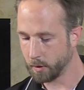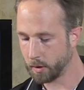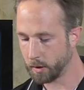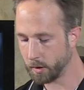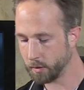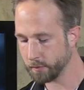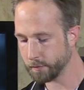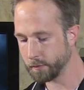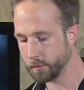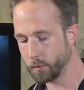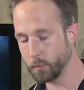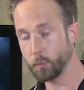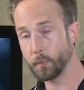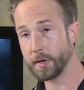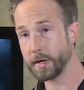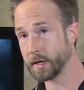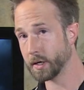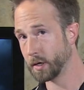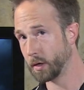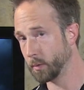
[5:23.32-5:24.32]
Also,
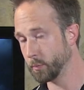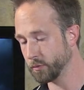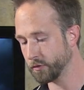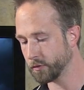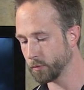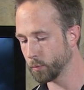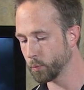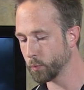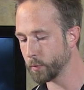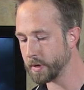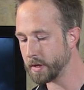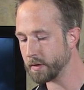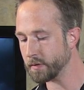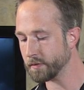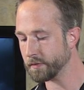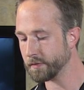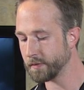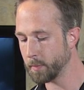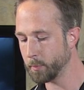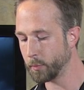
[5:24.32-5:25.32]
when it comes to
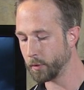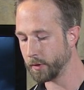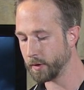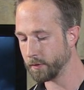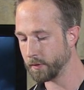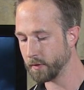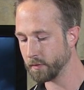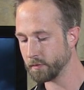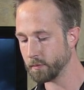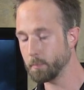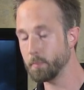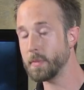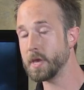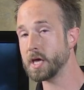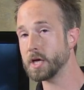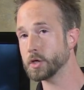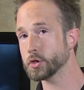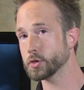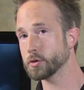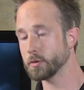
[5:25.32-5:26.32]
reassembling this,
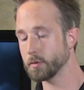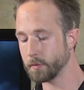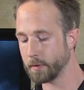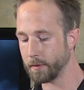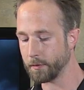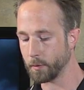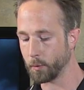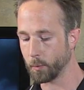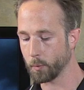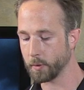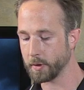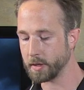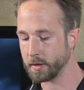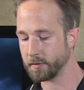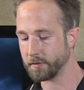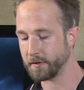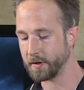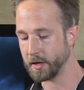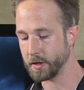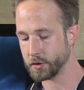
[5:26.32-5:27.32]
make sure that the
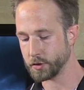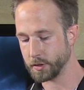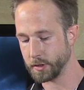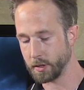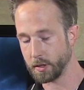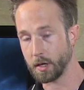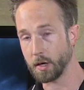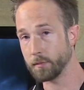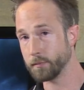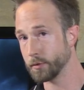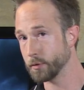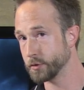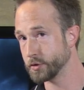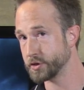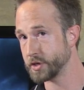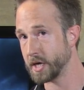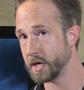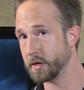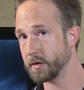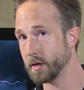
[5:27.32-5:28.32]
orientation of your
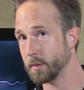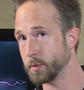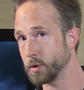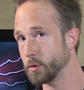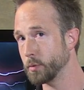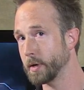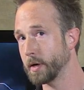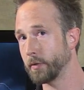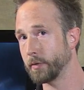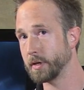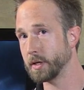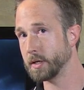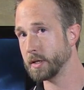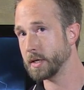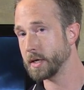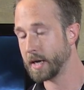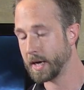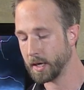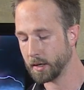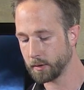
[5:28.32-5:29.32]
JW
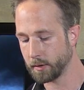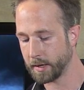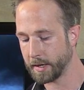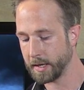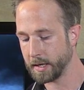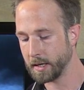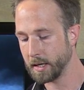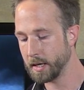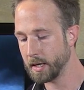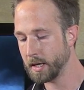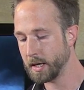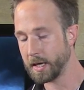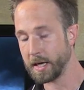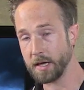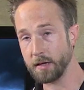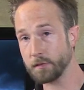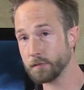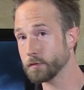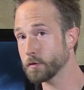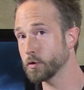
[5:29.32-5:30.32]
LED headlight
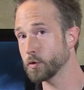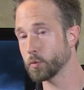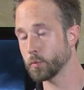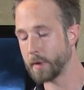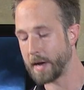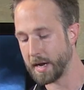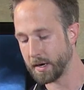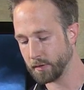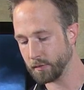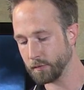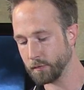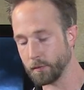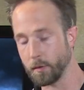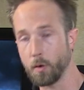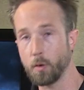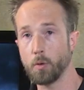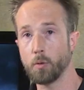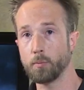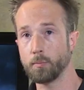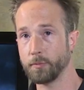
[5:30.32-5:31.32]
is correct.
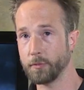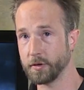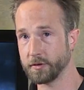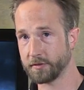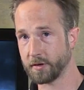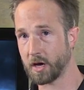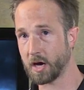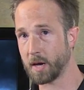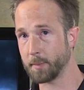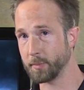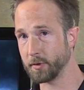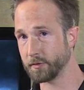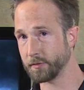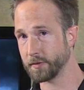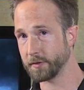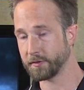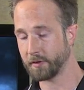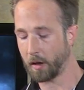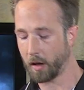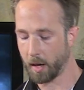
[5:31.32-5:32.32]
So the top is
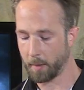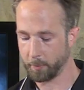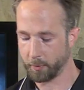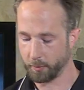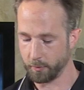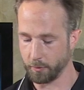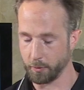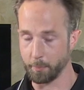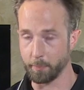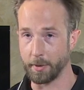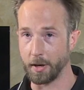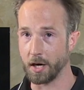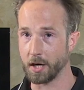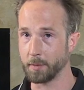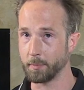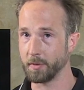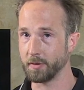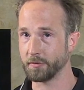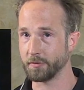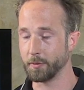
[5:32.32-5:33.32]
the top, the
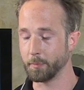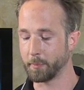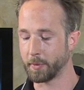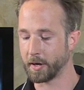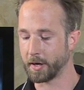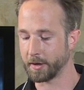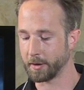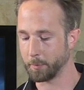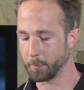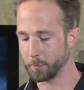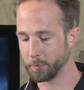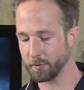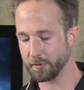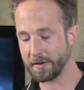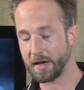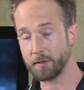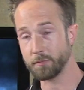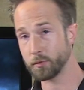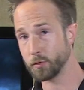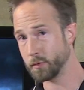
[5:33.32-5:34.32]
bottom is the bottom. Because
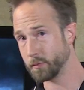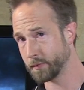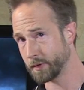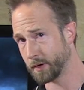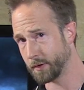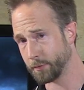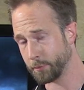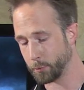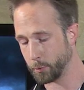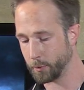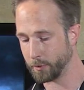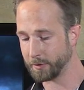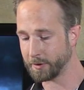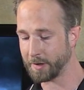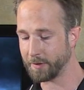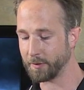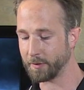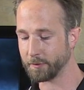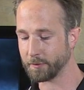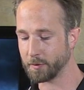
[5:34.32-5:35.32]
after you've gone through and
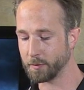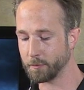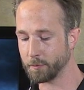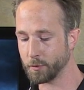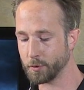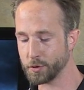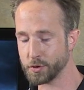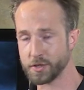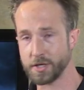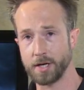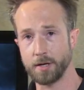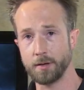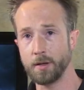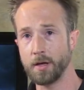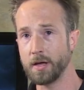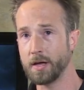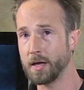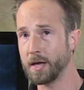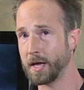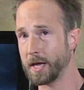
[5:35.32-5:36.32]
done this conversion
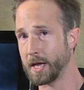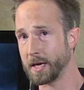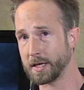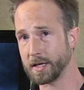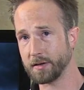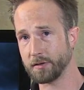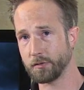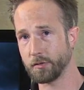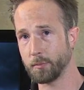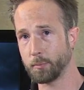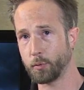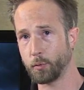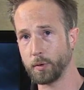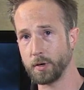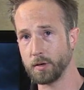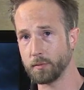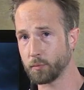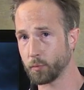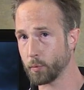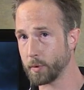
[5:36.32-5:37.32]
and get to the
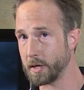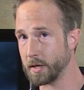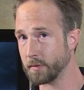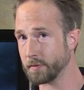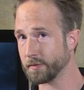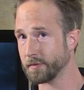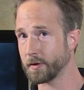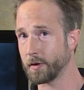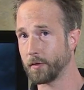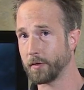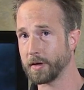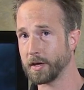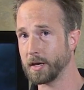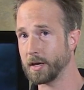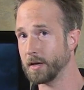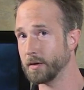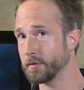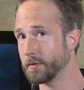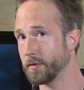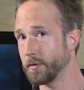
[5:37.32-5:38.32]
point of reinstalling it
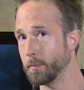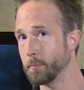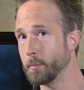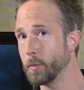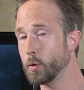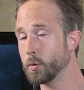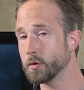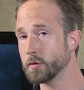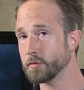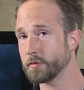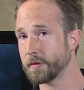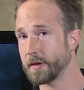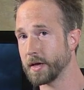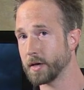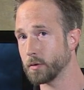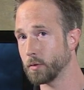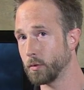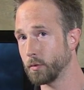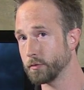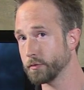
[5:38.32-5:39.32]
into the
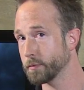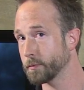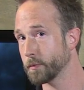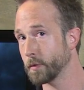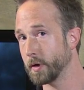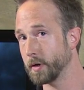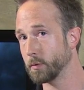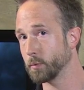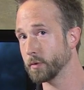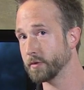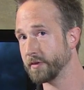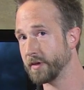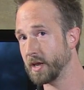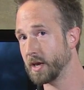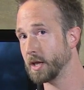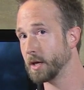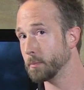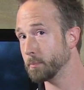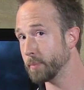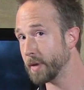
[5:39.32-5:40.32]
motorcycle's front
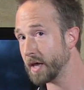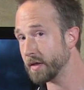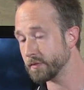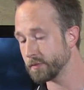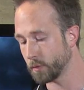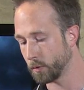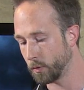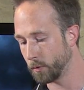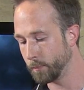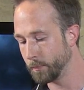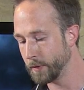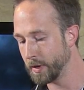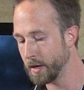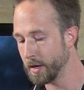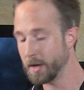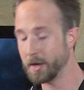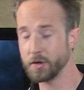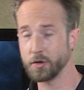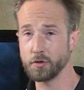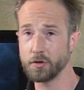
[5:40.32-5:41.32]
retaining bezel,
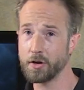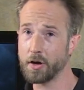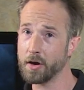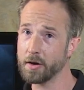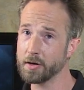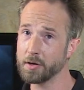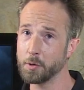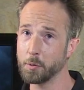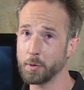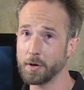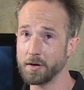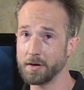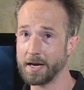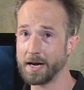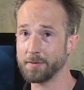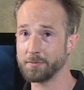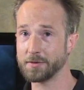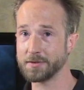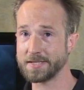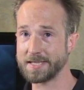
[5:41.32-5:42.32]
you're not going to want to
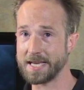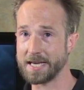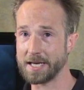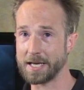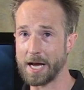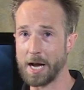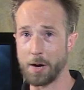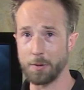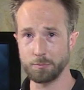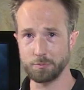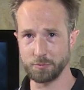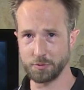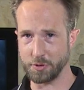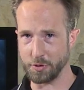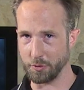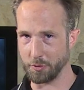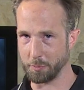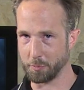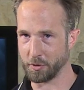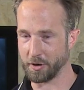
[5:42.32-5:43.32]
have to take it out and
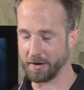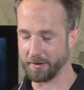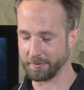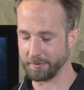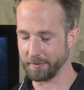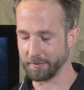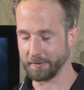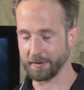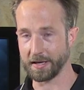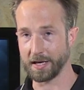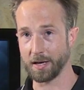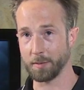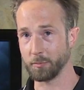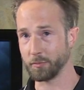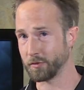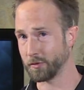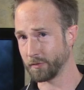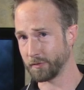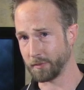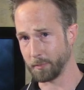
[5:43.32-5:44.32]
do the process again
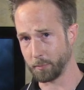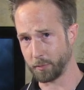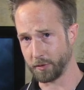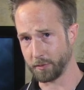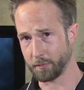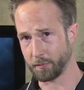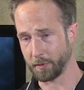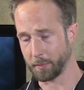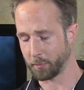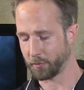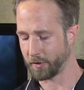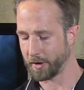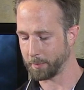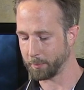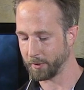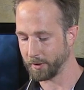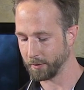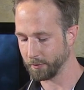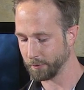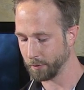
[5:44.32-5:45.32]
to simply flip-flop
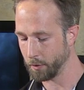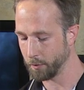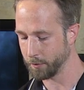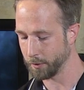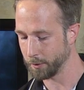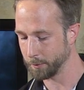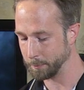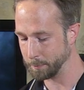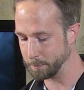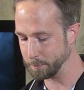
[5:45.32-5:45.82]
things over.